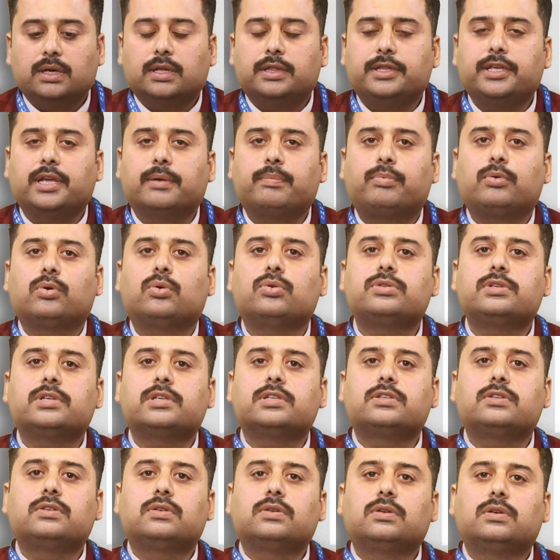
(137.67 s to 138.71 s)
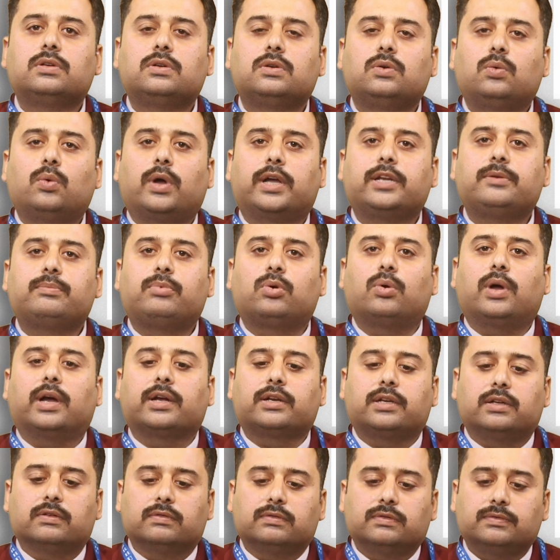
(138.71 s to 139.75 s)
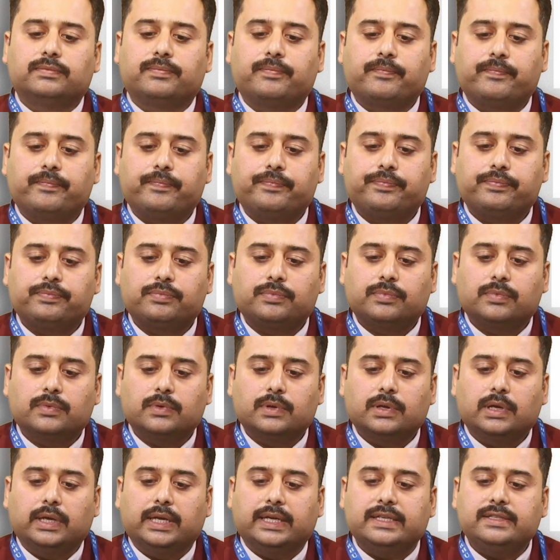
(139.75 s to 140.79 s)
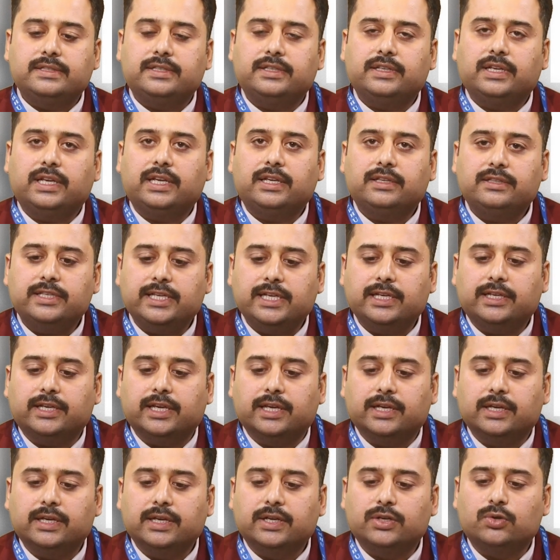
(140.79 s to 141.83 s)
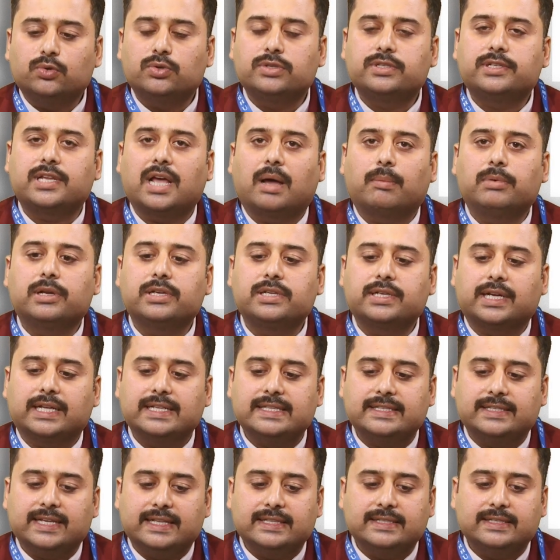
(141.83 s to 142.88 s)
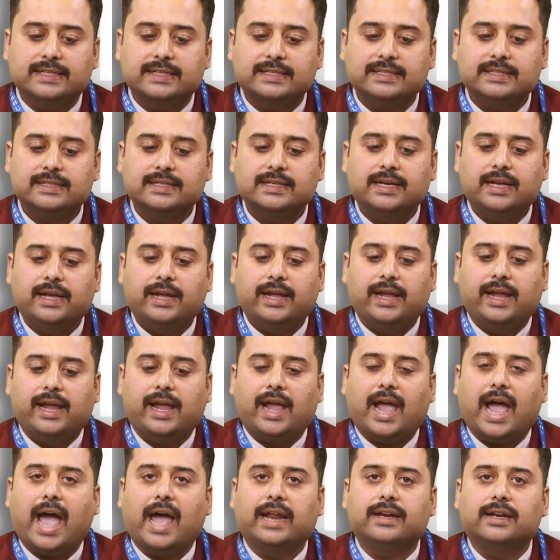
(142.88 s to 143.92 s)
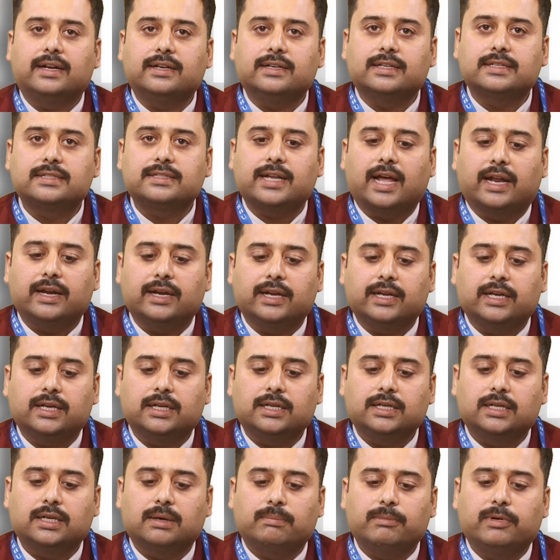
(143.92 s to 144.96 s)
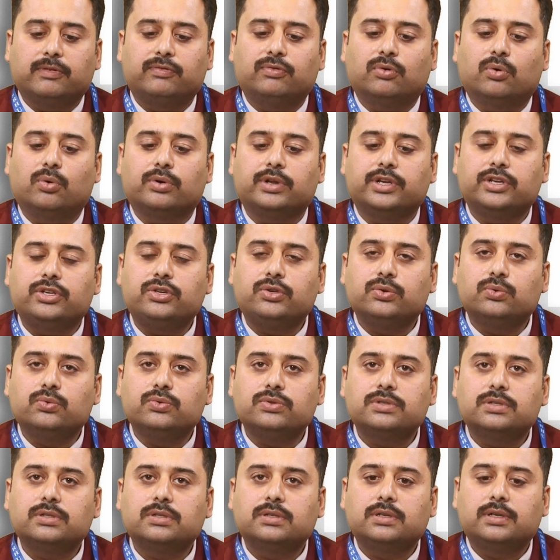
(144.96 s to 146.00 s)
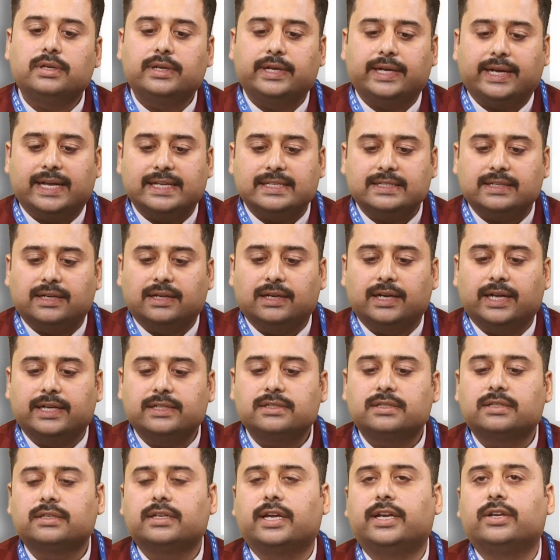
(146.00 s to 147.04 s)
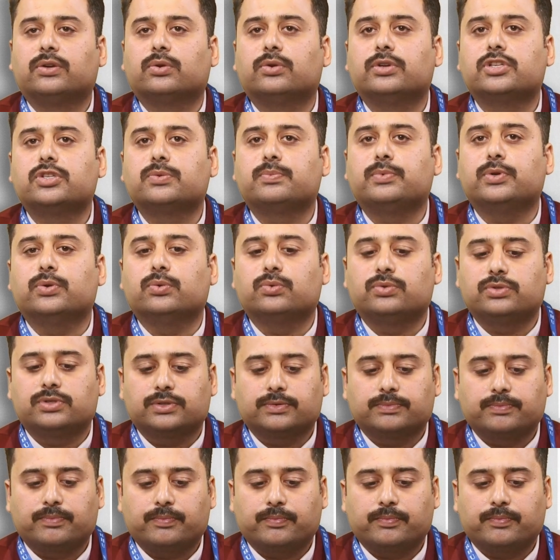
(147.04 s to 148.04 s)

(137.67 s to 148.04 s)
The approach is quite proactive, seeking to establish consensus and understanding before issues escalates into disputes.